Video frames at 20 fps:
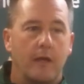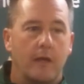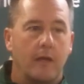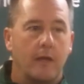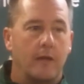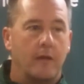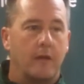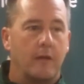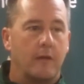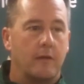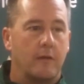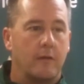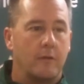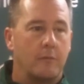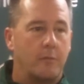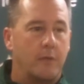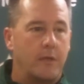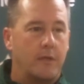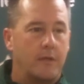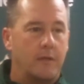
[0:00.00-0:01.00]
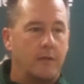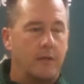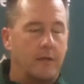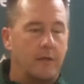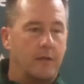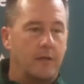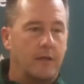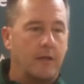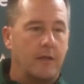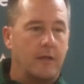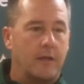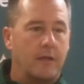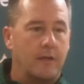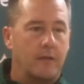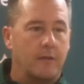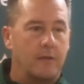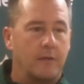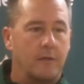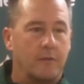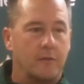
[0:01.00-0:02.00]
Yeah, he got dinged a little bit. And,
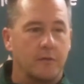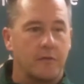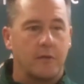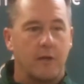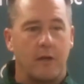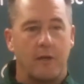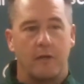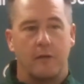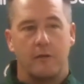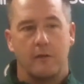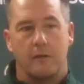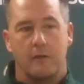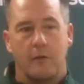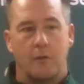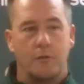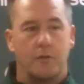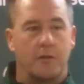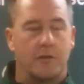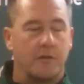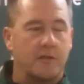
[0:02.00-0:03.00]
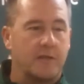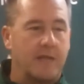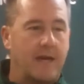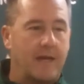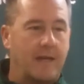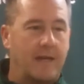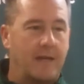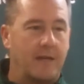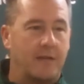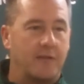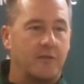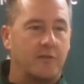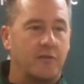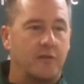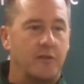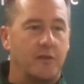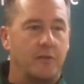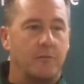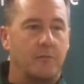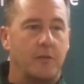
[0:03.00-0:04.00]
you know, just talking to the coaches on the sideline, I can
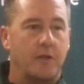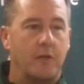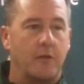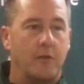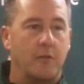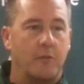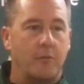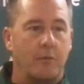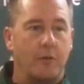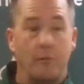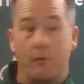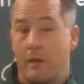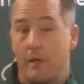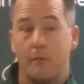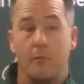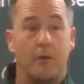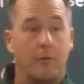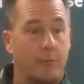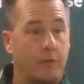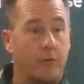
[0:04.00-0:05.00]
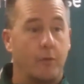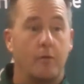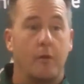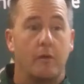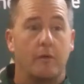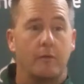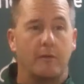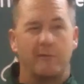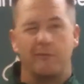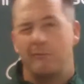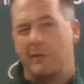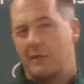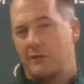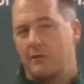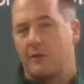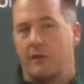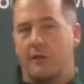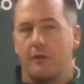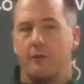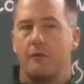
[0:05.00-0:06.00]
see him. You know, he ran the ball pretty well about the
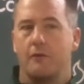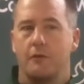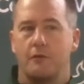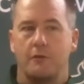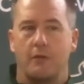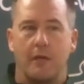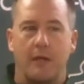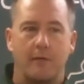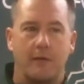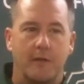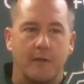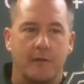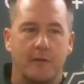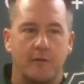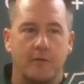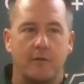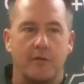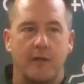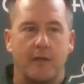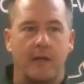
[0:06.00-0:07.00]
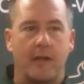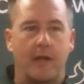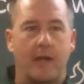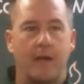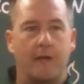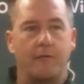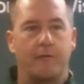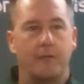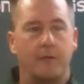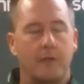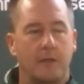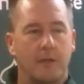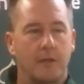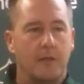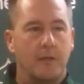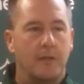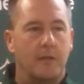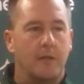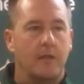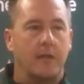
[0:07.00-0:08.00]
second and third drive, I guess, the second half.
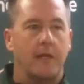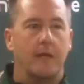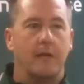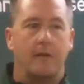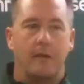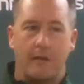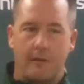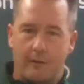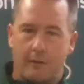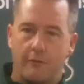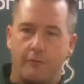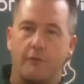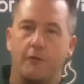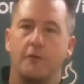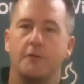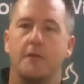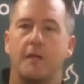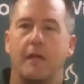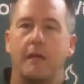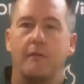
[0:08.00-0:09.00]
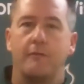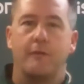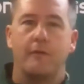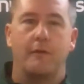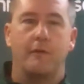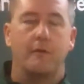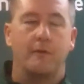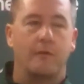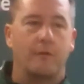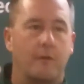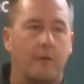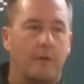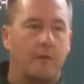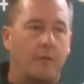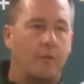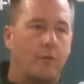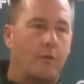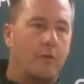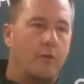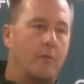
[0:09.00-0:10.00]
He got dinged in the first half on the
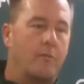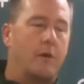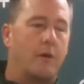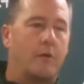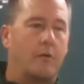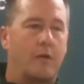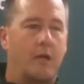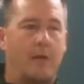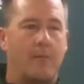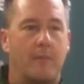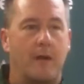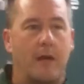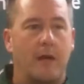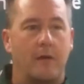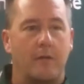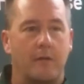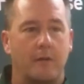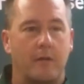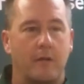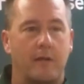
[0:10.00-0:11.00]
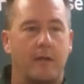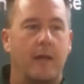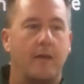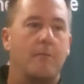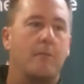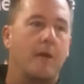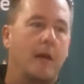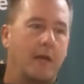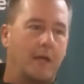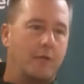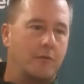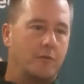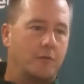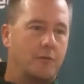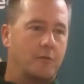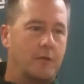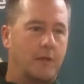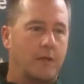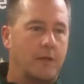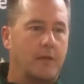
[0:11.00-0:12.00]
one the ball came out, and then he came back. He's
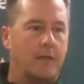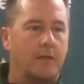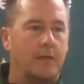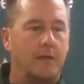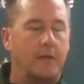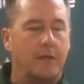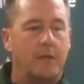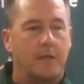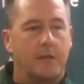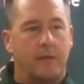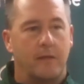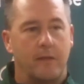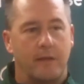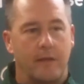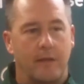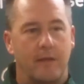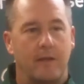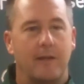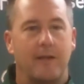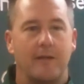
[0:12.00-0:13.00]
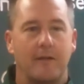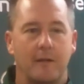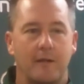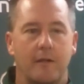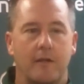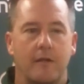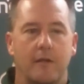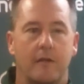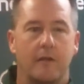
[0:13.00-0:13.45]
okay, and they got dinged again.